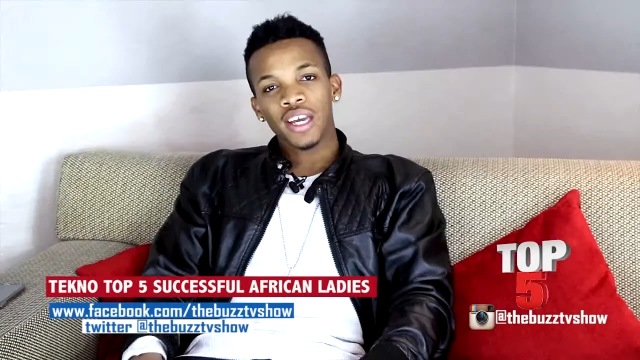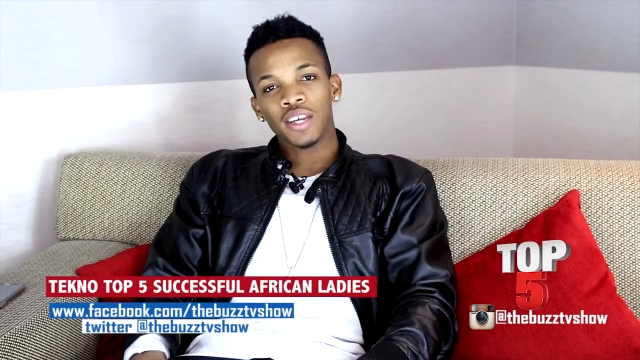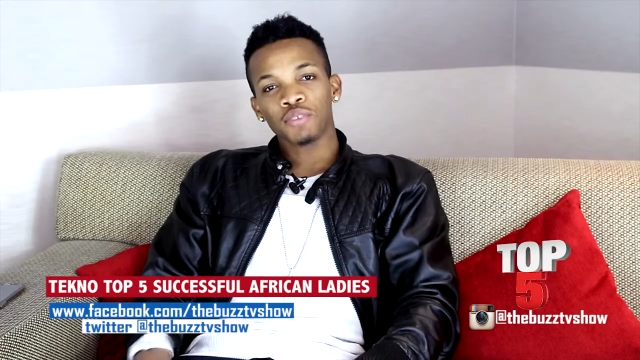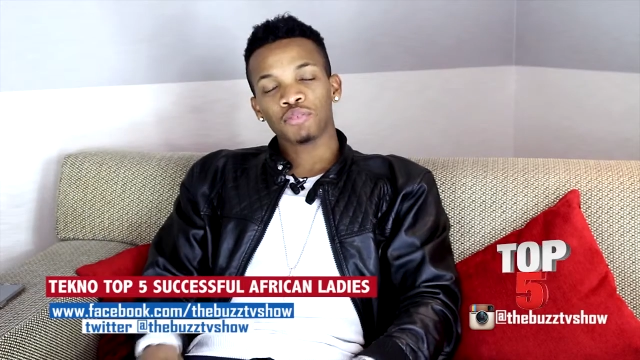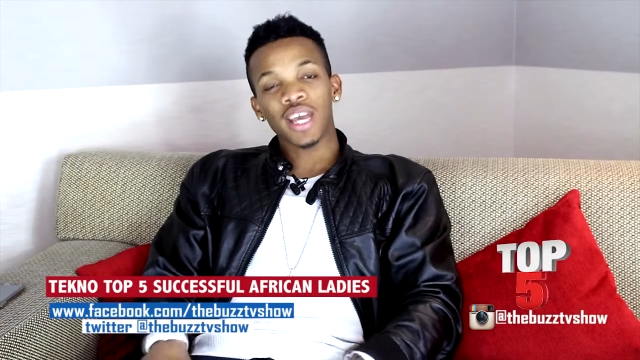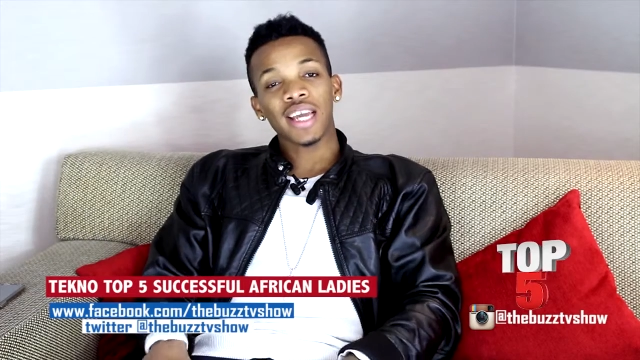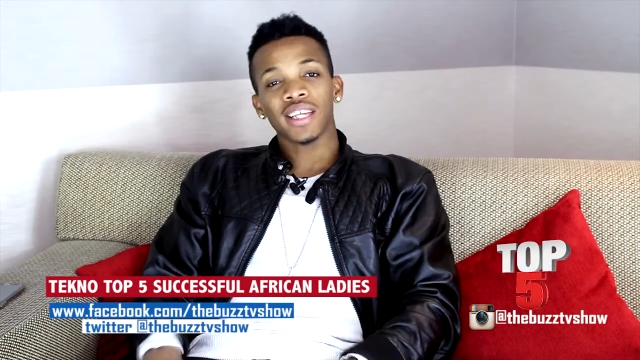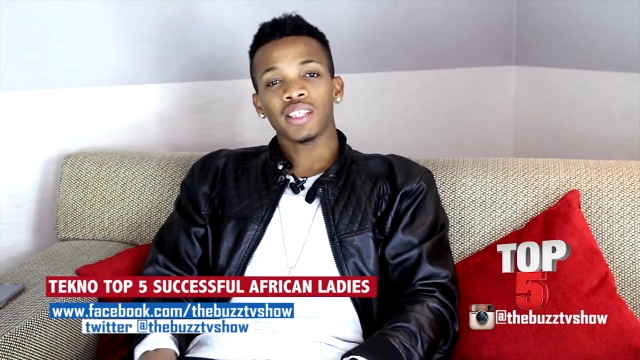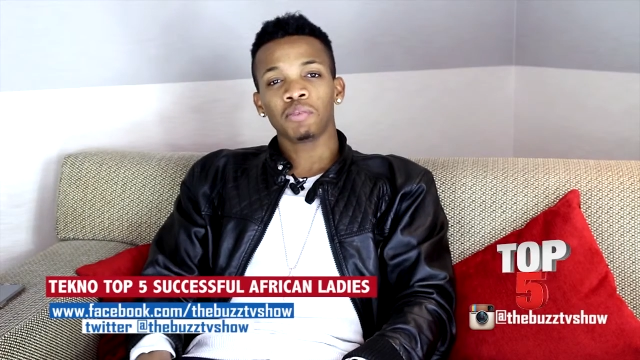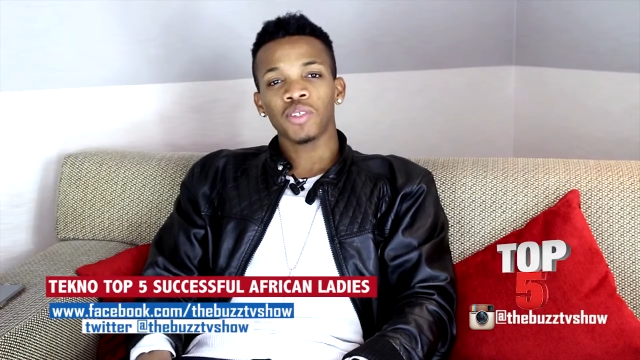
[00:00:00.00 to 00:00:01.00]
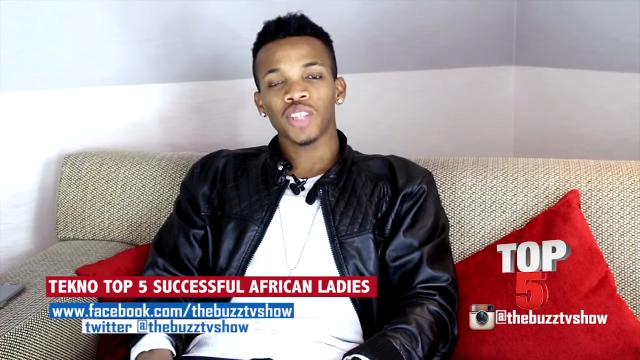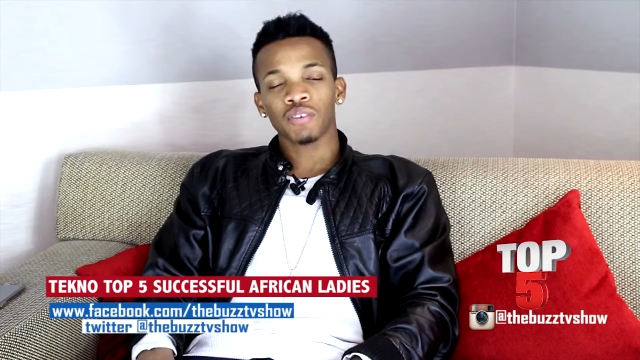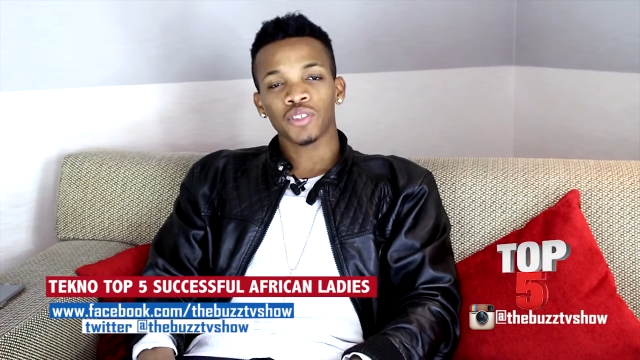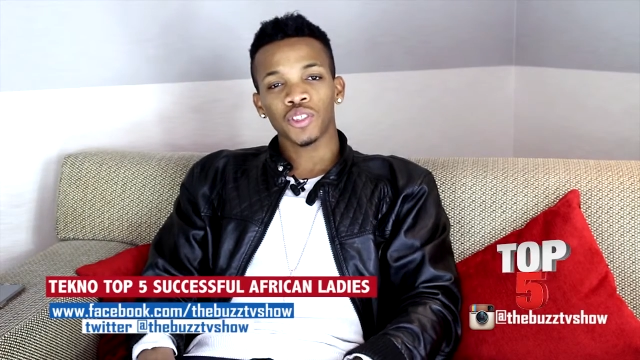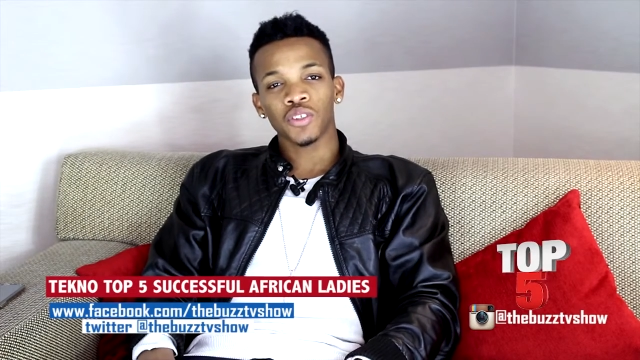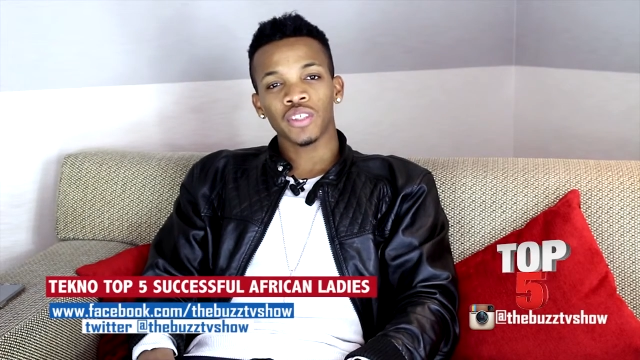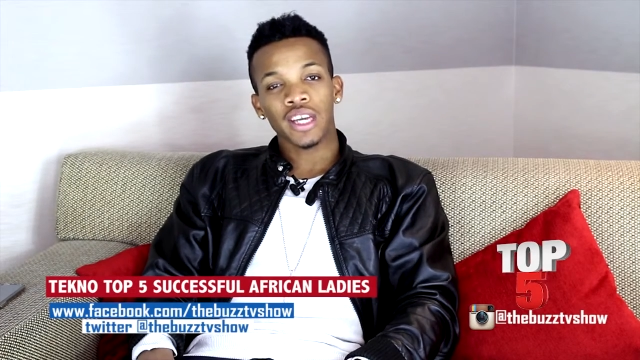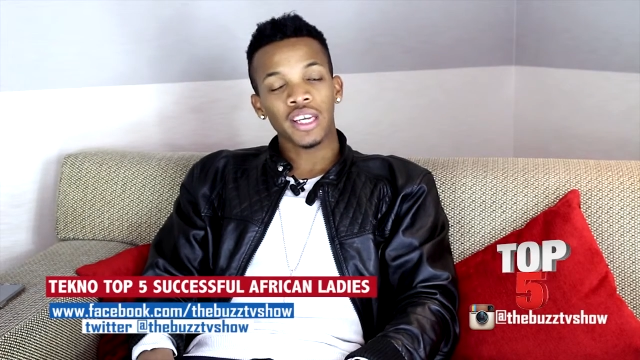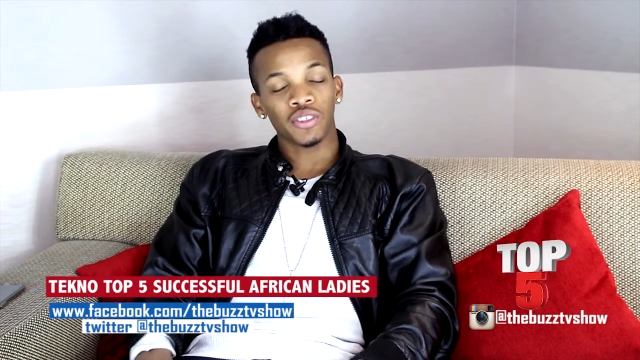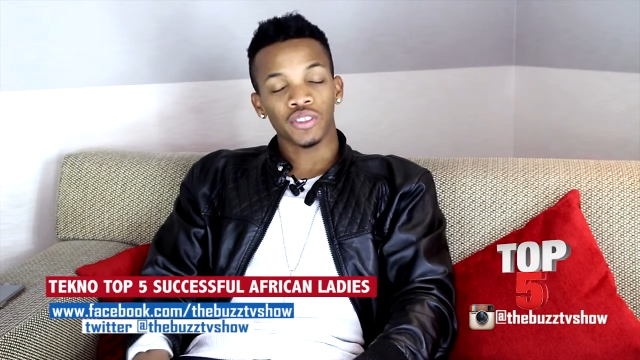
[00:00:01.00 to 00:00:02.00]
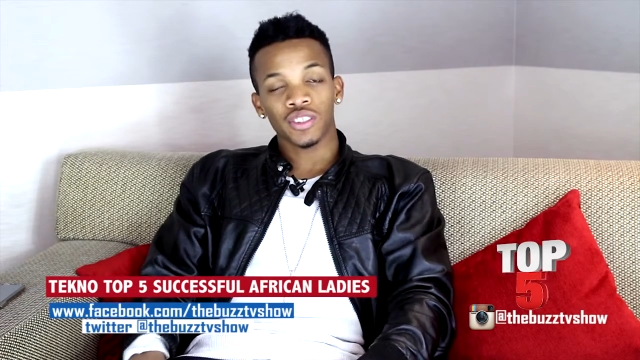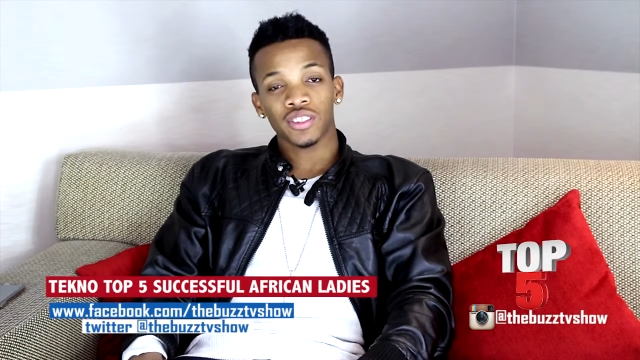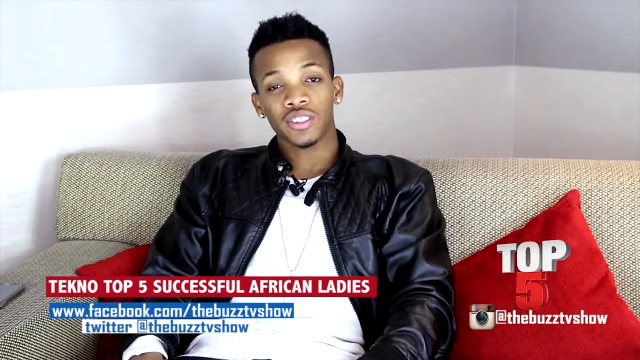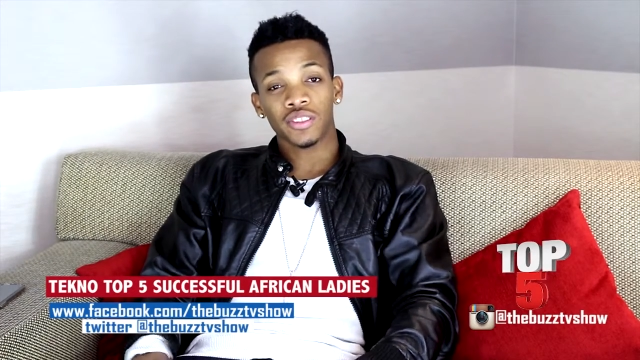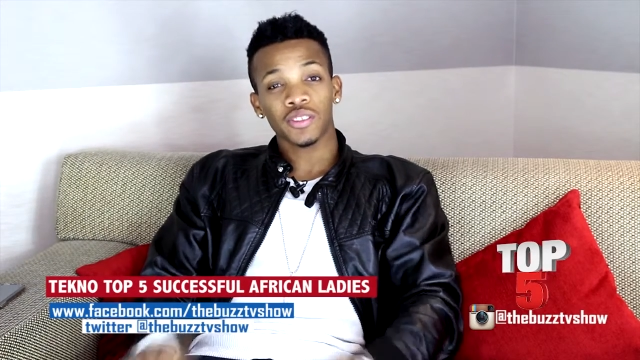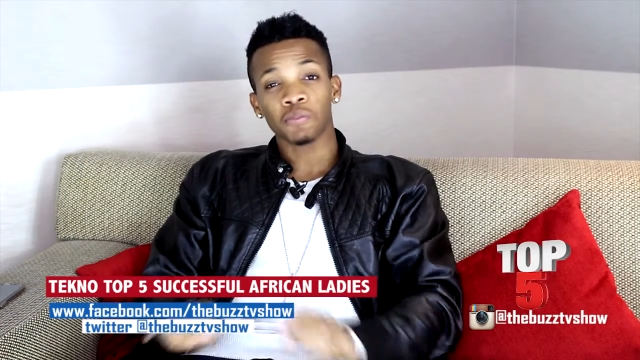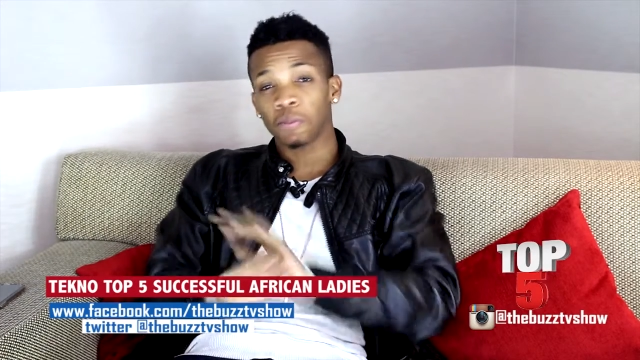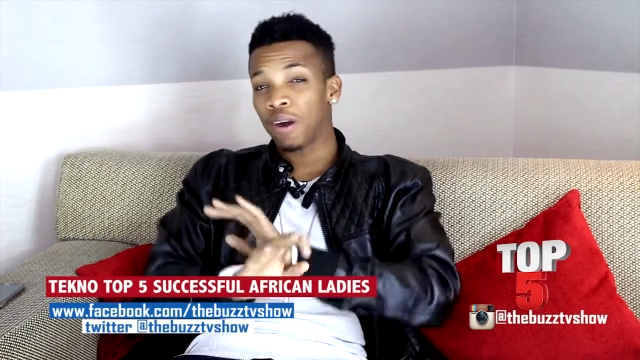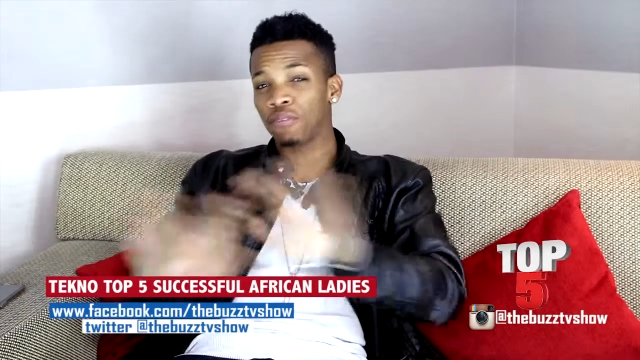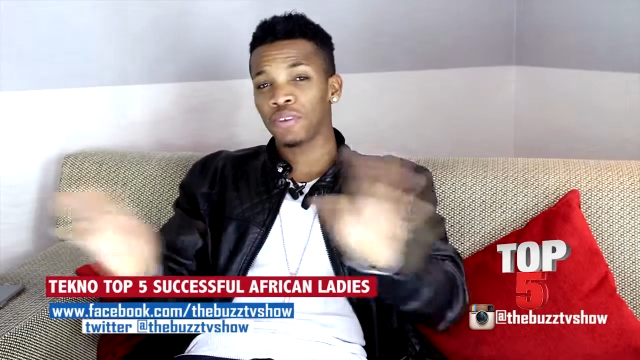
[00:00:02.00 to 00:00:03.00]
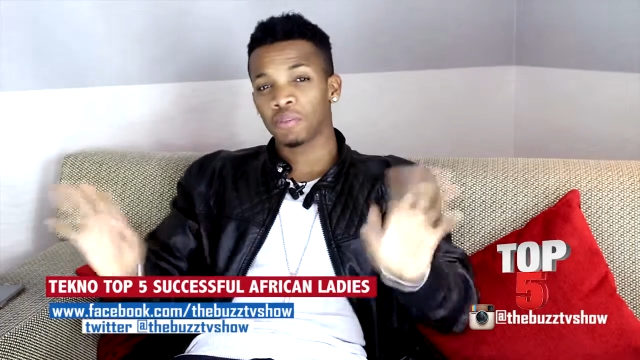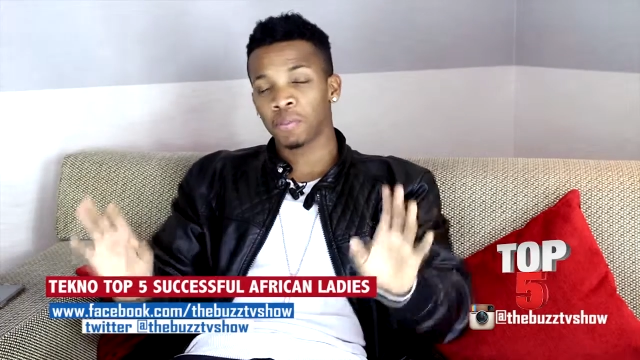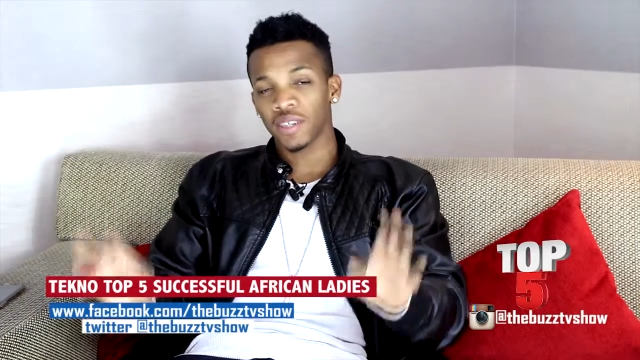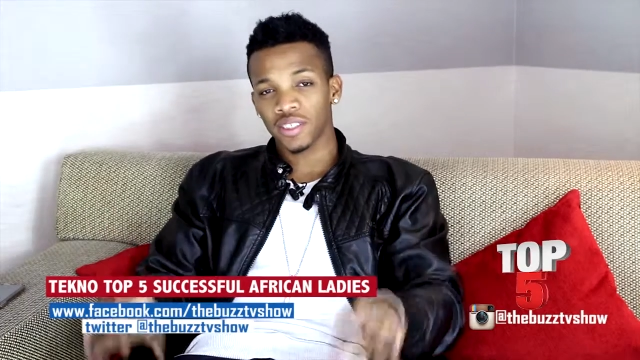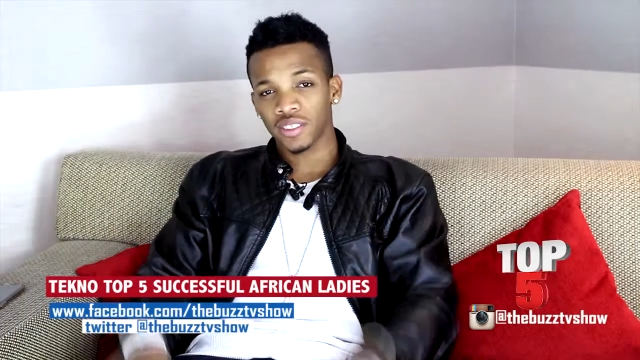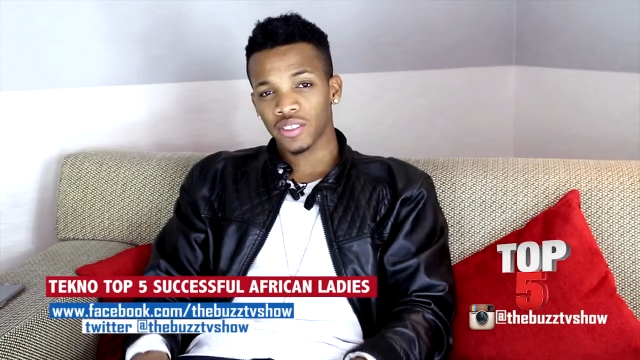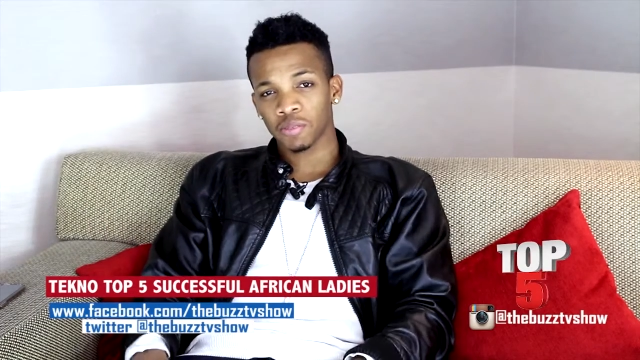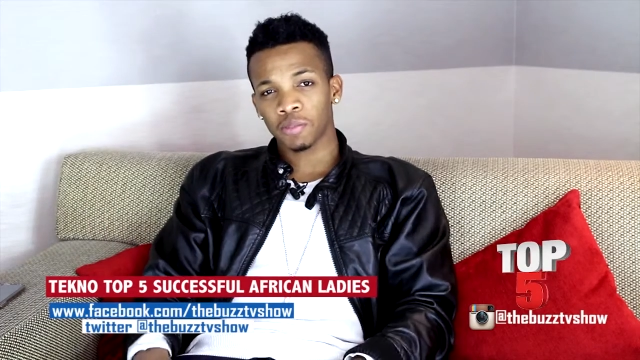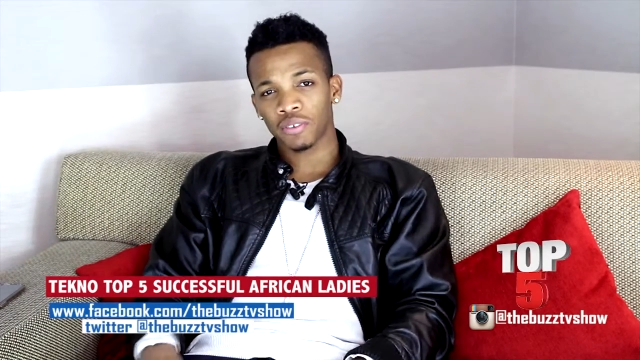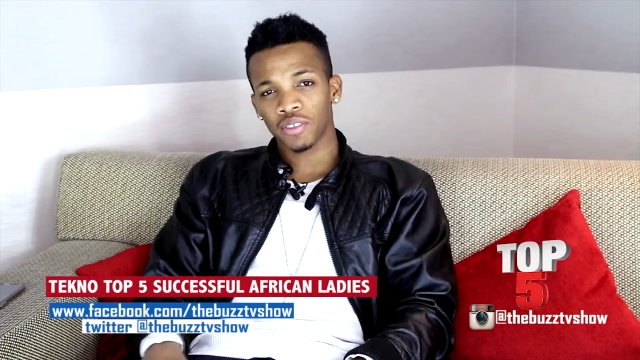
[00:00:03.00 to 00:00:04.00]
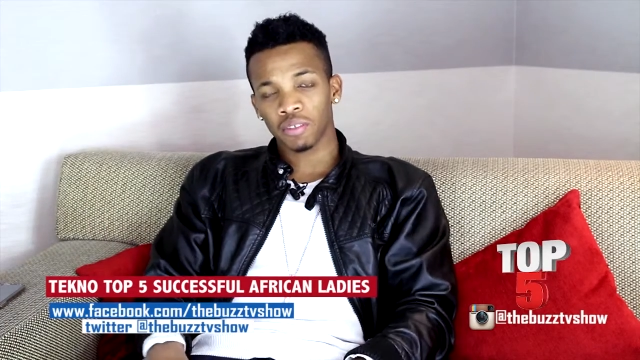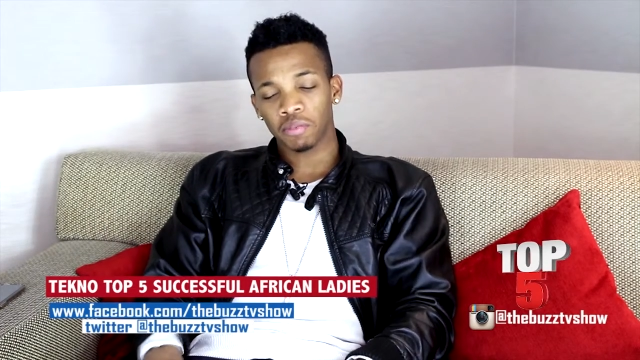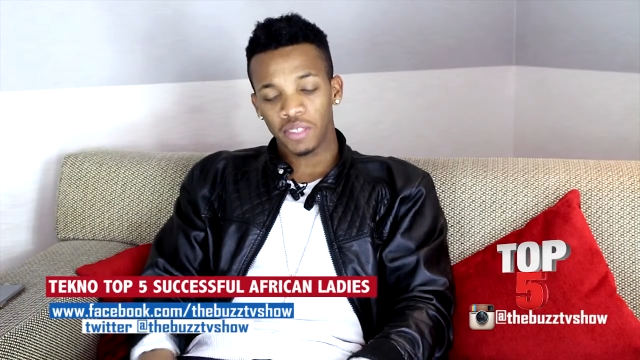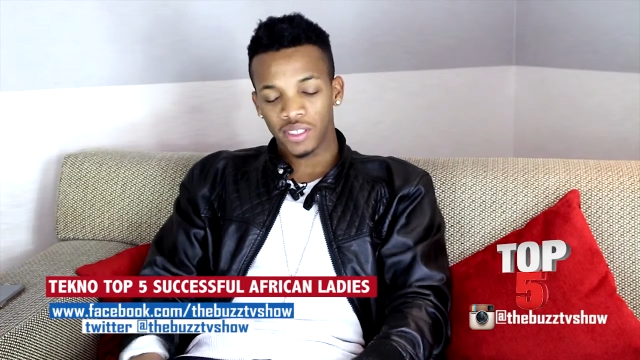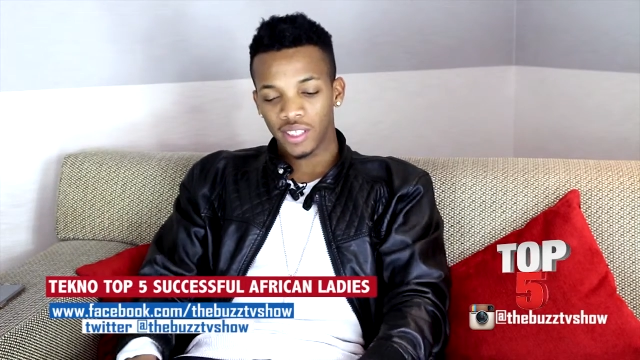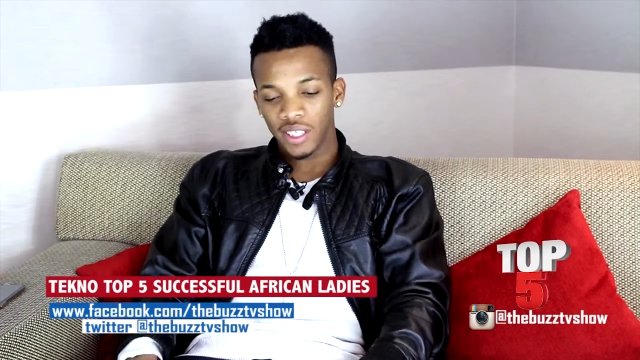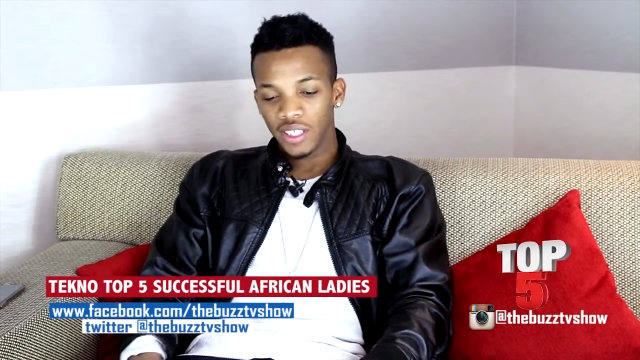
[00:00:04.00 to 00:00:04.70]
If try to get the picture for sure now, it was so perfect piece. It was a perfect piece.